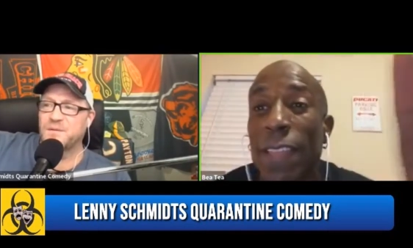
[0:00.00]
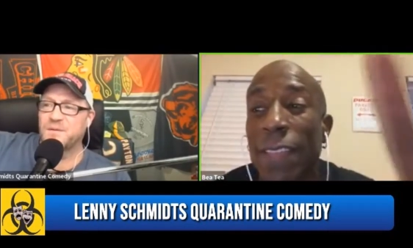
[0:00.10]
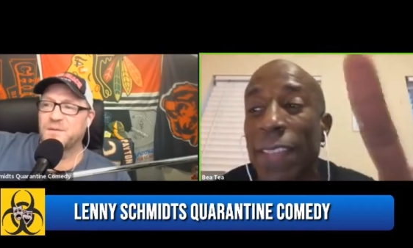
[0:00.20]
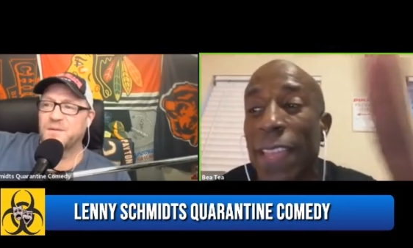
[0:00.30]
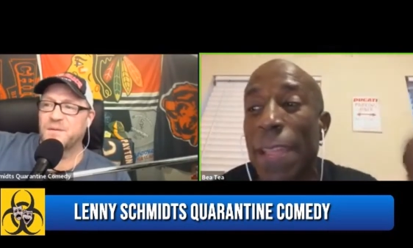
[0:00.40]
Speaker 1: I
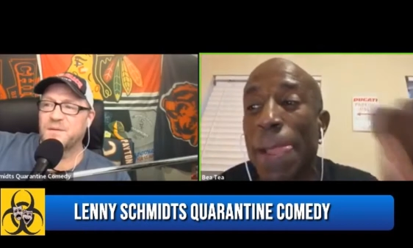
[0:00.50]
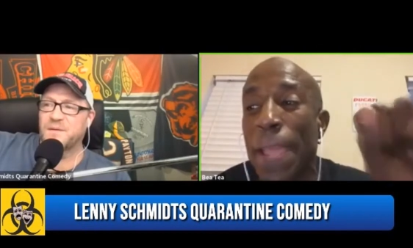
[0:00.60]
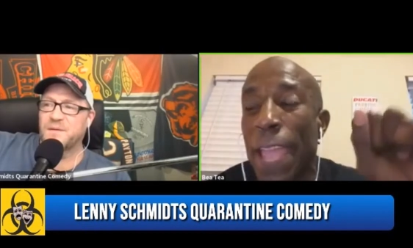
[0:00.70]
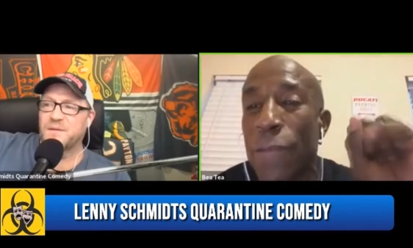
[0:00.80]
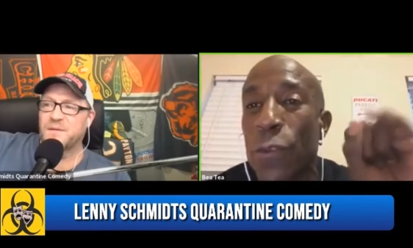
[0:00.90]
said,
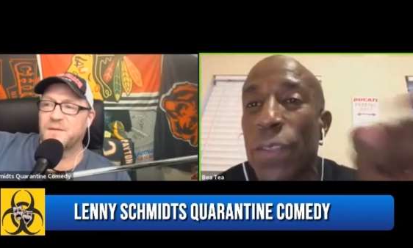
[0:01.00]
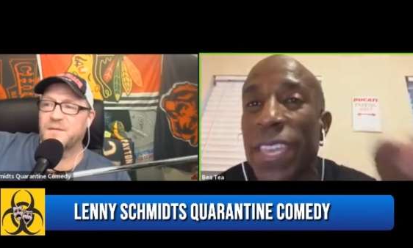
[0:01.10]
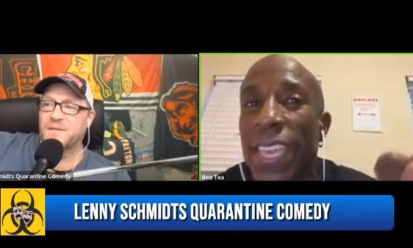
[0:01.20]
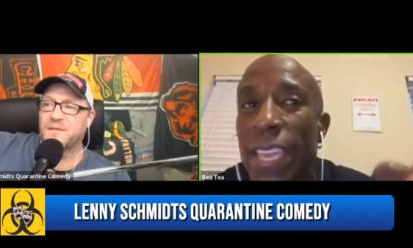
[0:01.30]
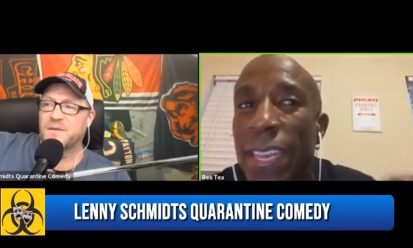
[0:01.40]
if your
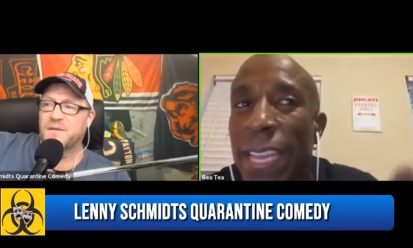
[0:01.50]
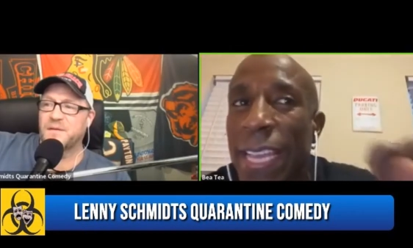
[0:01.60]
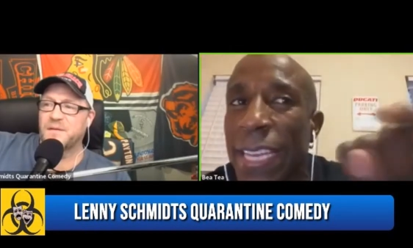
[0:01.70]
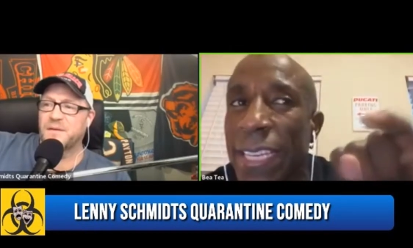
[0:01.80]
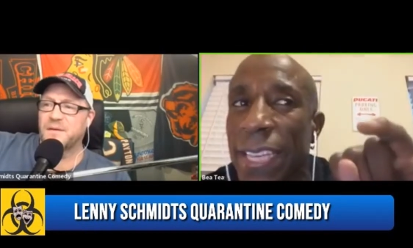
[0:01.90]
kid
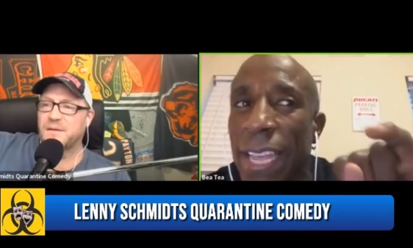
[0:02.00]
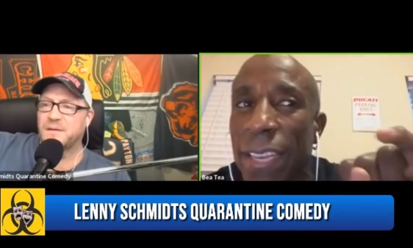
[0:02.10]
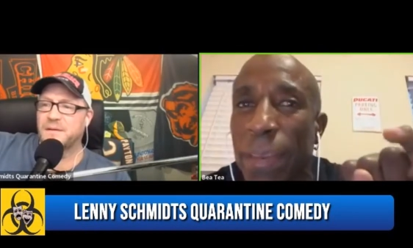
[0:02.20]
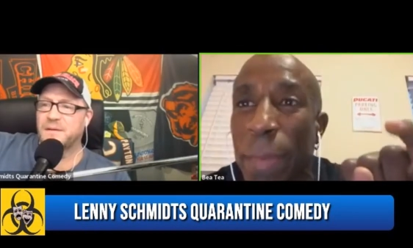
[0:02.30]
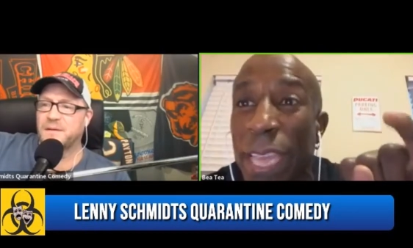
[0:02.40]

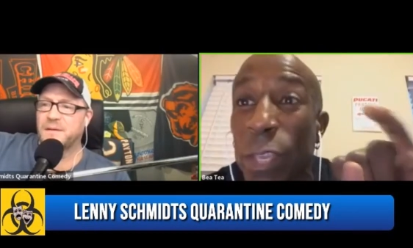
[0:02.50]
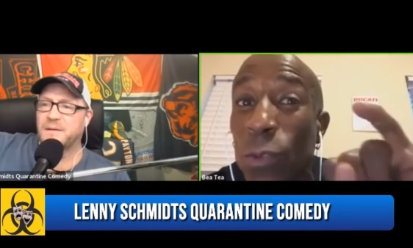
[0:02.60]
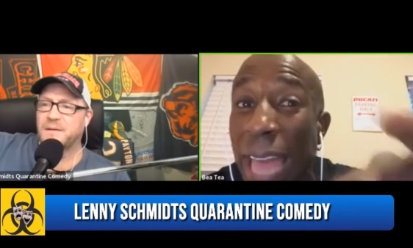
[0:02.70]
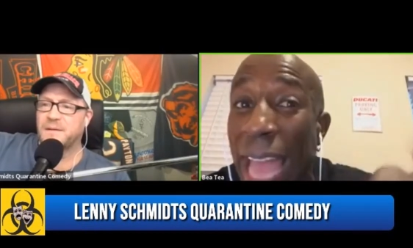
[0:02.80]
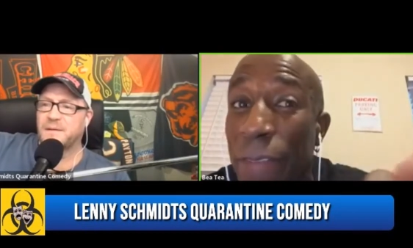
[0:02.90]
doesn't make you
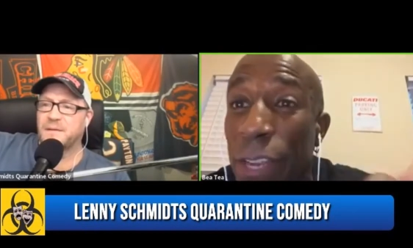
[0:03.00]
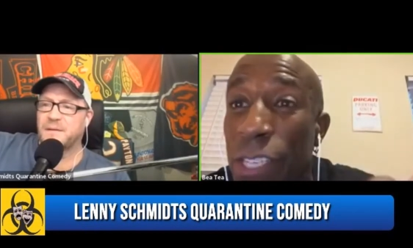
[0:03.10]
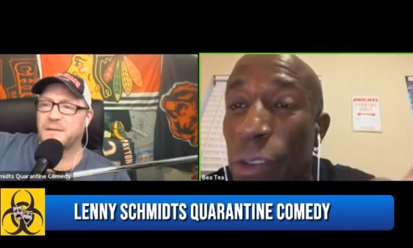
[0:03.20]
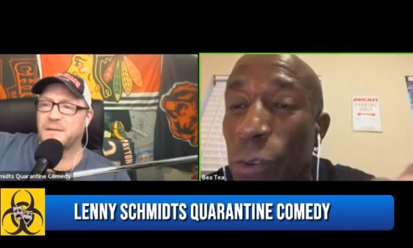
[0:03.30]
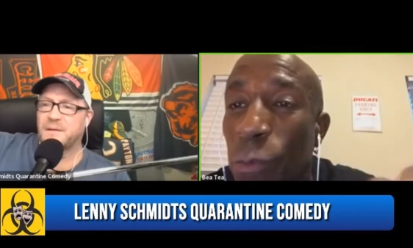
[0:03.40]
laugh in a
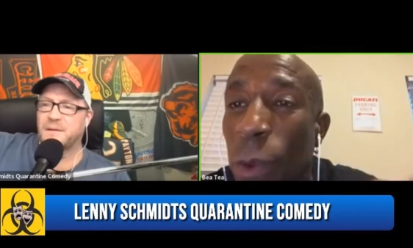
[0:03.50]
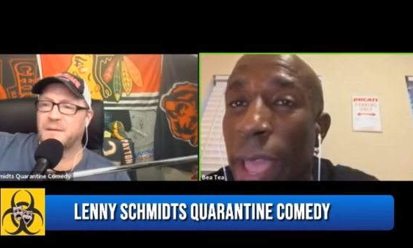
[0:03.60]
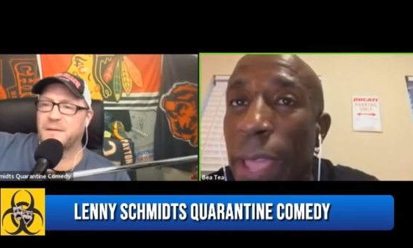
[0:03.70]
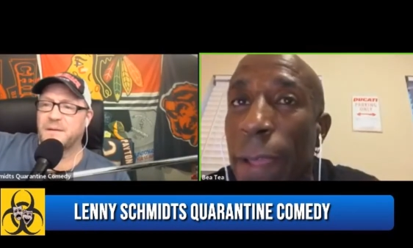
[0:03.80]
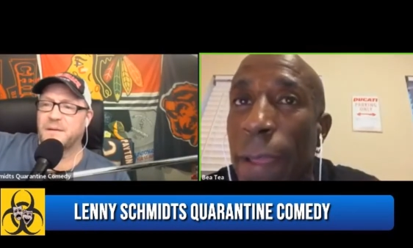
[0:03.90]
certain
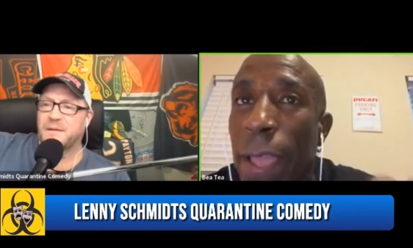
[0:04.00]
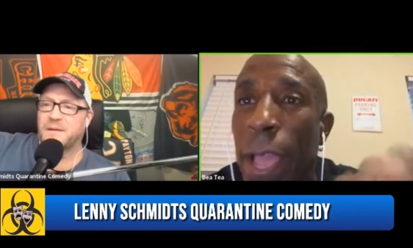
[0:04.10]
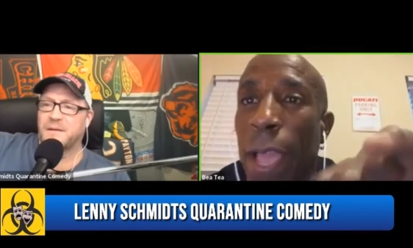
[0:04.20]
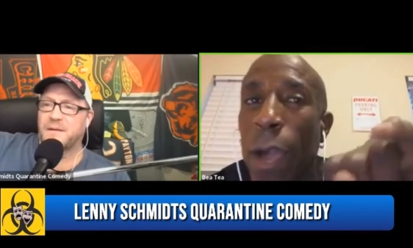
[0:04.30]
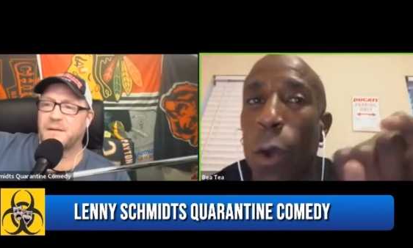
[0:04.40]
way,
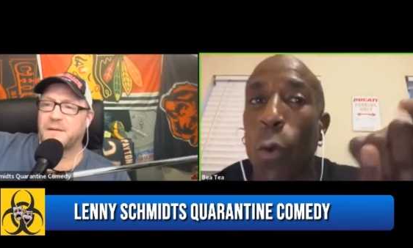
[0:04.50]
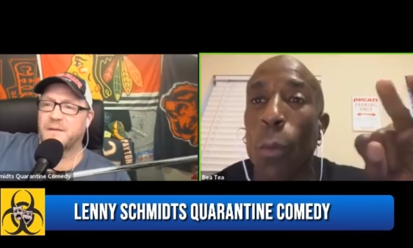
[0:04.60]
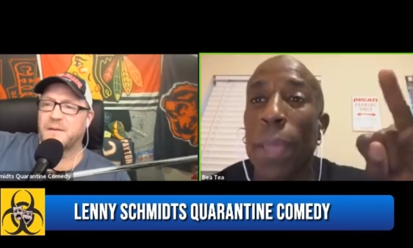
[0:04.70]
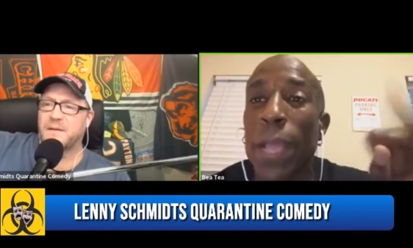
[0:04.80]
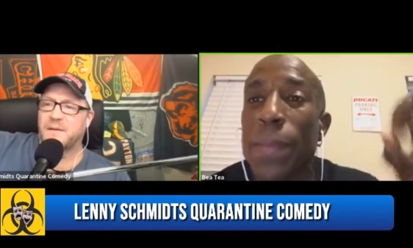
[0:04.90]
uh, or
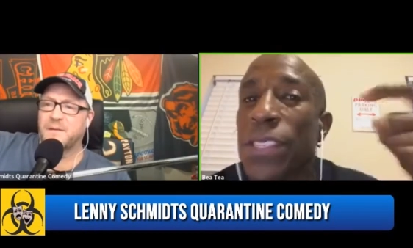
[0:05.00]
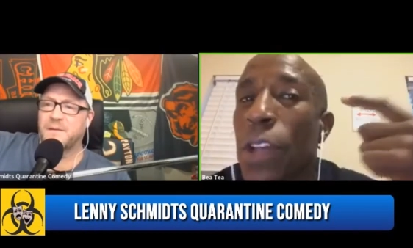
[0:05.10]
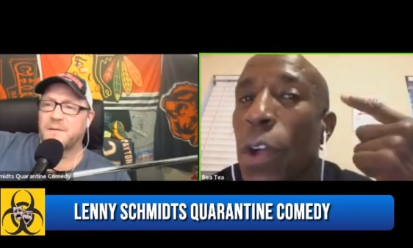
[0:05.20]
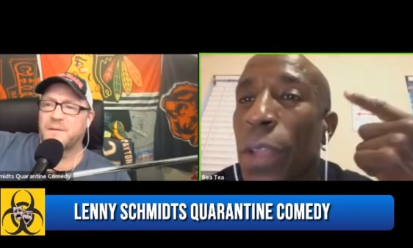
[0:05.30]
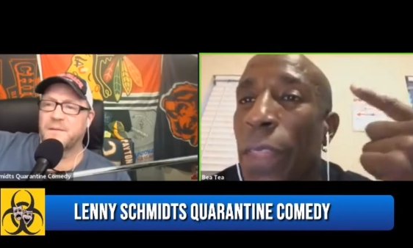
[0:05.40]
make up a
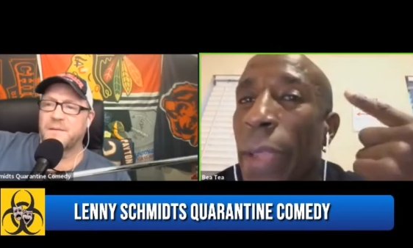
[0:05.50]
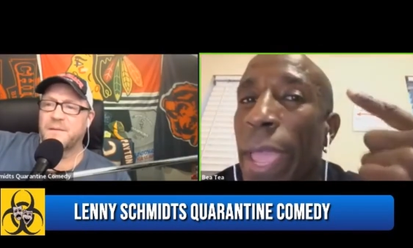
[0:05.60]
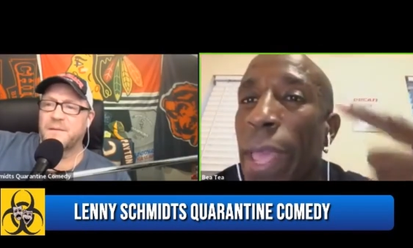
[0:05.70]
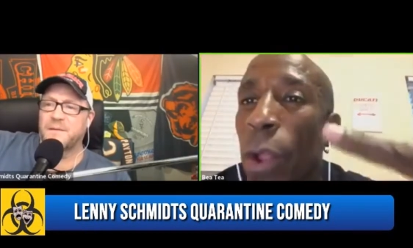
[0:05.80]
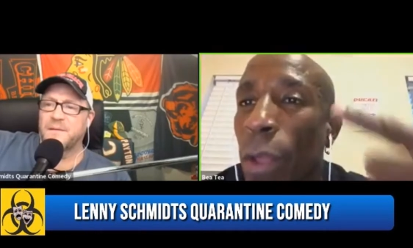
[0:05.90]
song in their
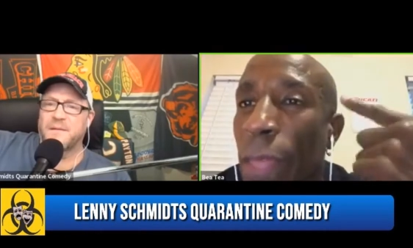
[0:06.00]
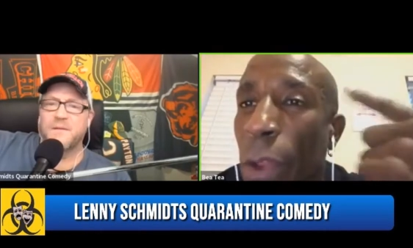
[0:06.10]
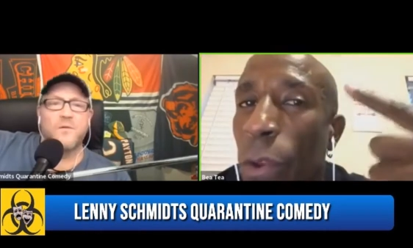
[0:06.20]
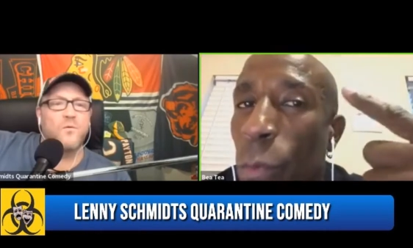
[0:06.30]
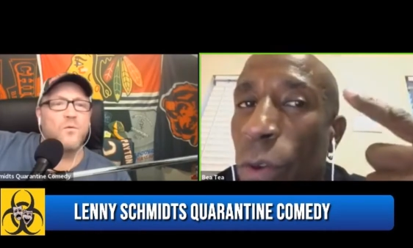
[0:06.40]
head, only they
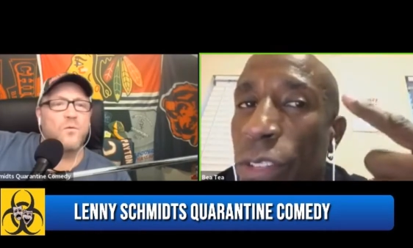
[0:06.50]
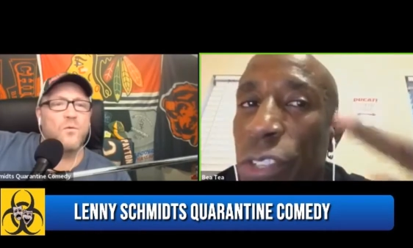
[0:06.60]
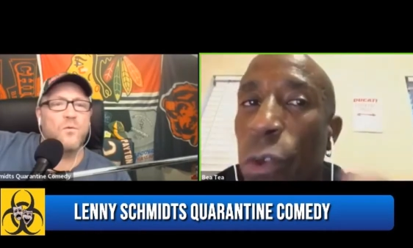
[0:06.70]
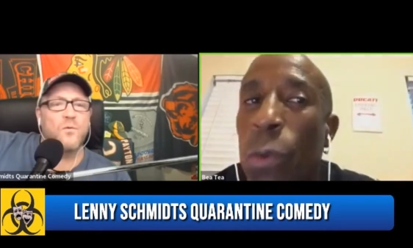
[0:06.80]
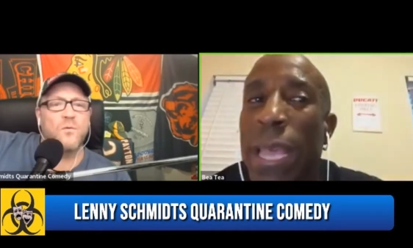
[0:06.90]
know the words
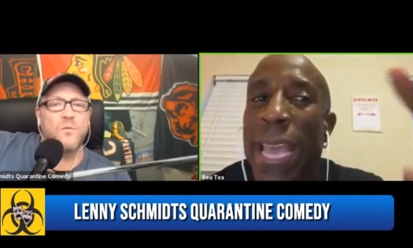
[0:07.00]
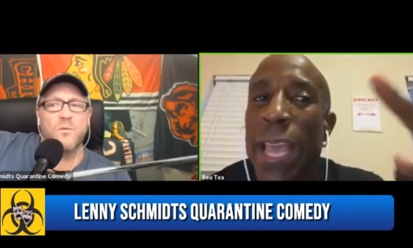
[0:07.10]
to,